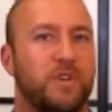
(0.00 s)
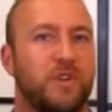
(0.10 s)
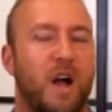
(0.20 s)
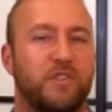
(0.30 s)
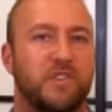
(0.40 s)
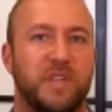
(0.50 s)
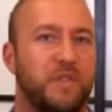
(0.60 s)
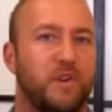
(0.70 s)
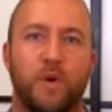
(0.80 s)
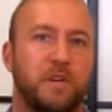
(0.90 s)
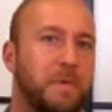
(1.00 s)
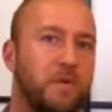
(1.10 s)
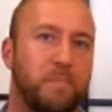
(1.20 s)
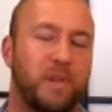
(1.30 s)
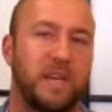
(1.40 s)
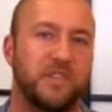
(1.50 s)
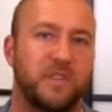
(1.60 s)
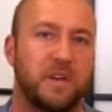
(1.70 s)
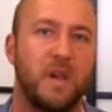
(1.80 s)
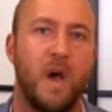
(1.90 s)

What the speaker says: doctors, that they're going to be replaced, that